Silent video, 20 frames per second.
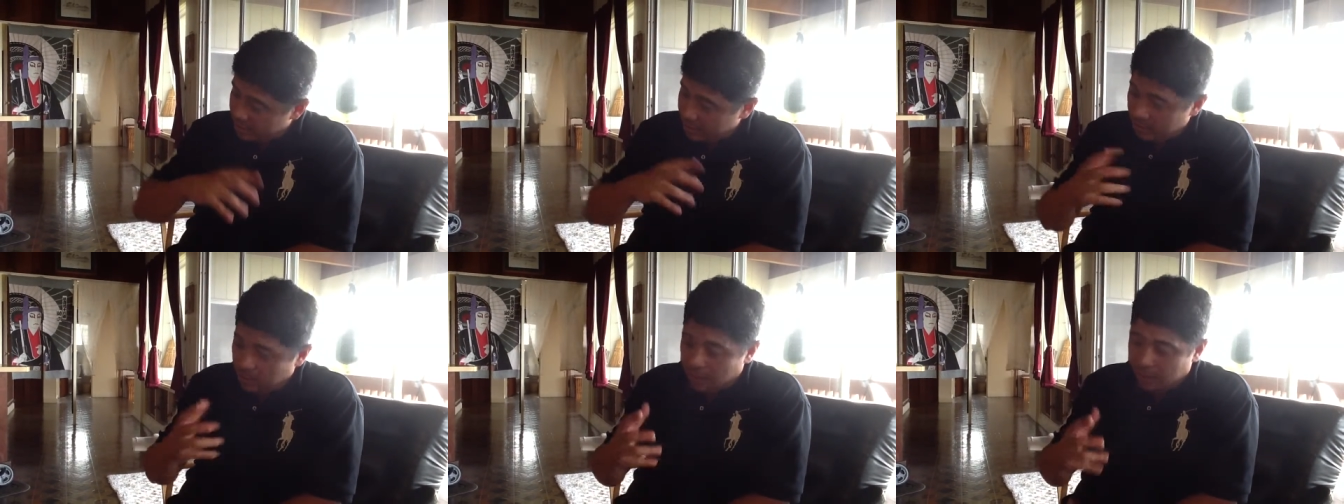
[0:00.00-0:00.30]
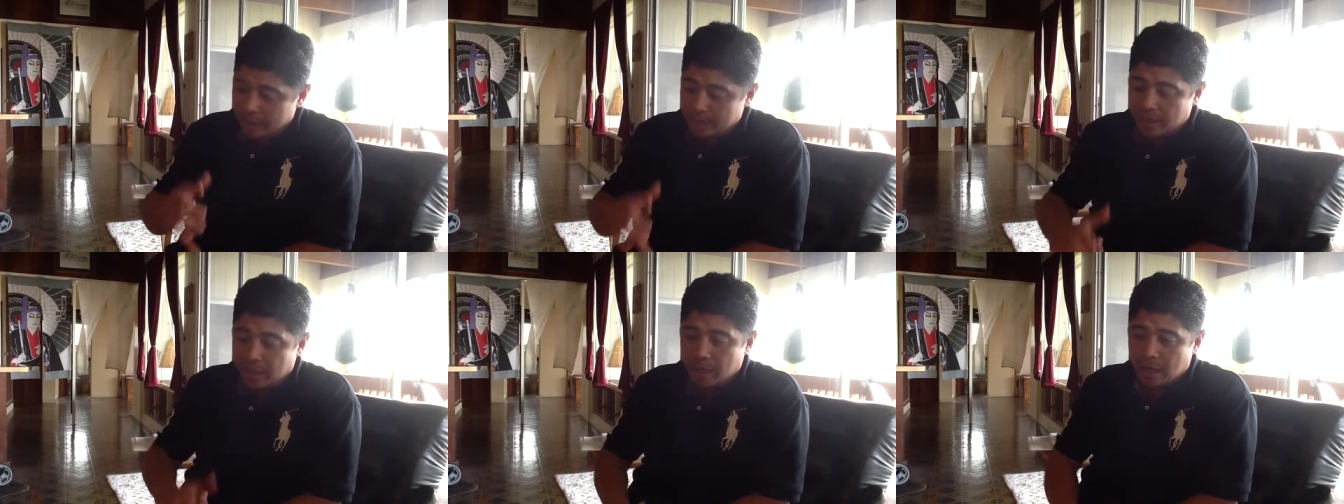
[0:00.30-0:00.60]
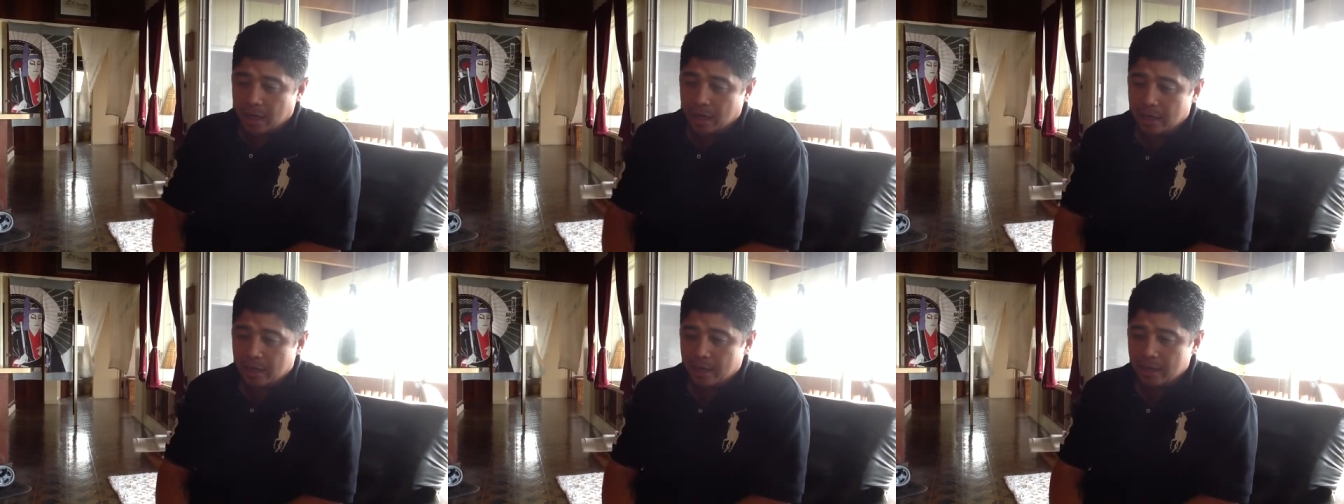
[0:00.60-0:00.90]
you know, and
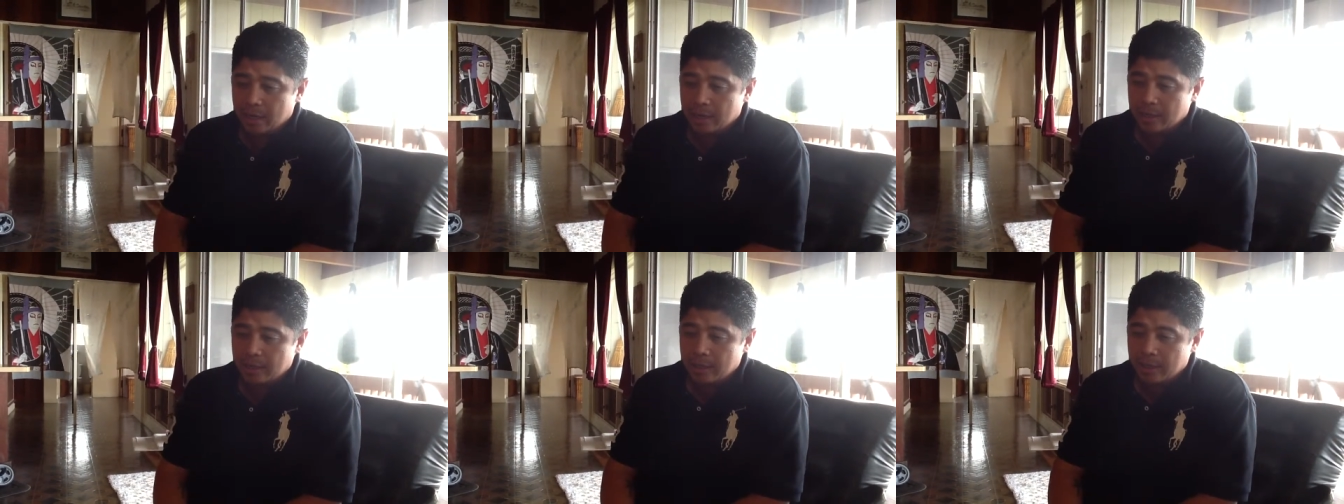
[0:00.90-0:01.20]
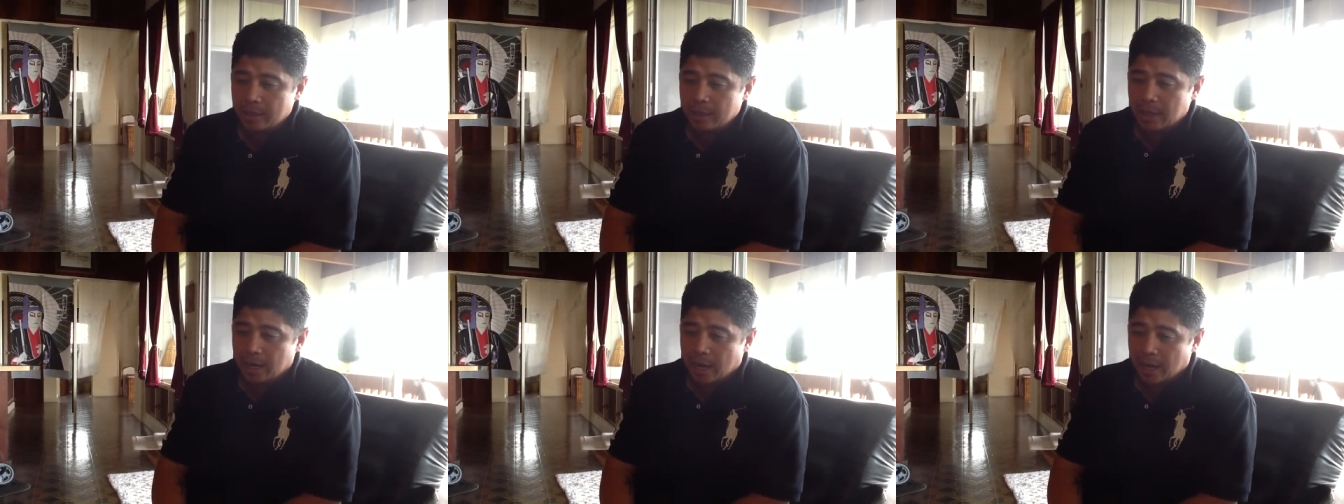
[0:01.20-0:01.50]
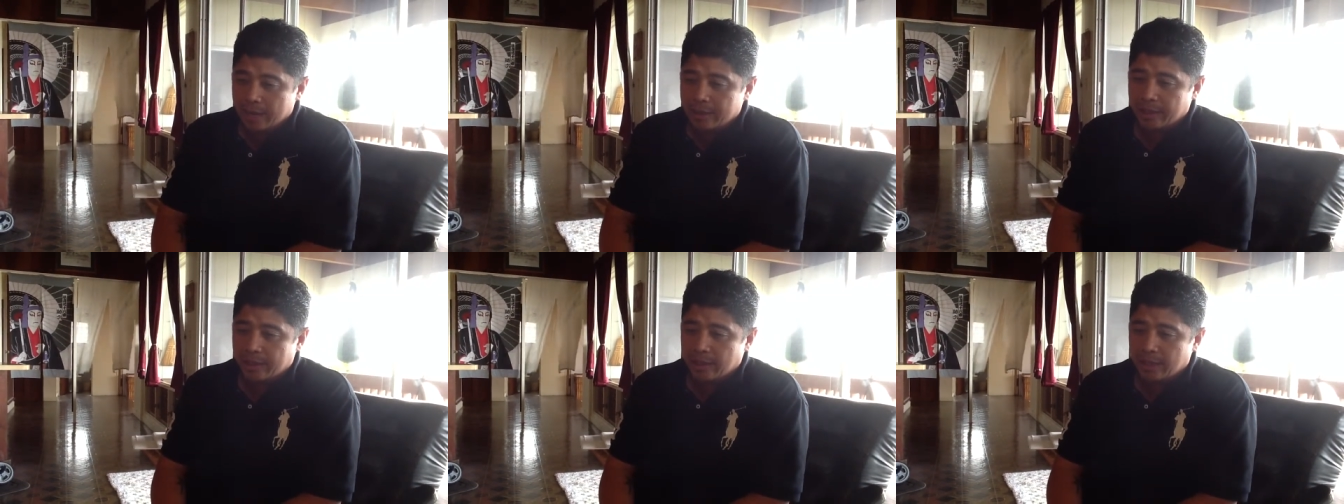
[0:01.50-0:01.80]
uh,
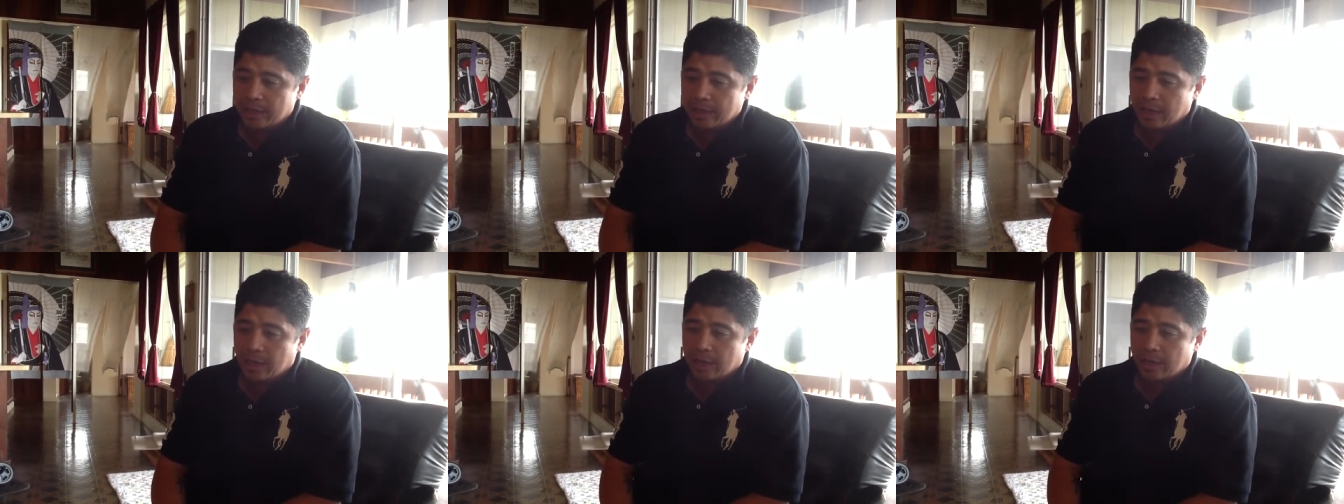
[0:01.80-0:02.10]
I think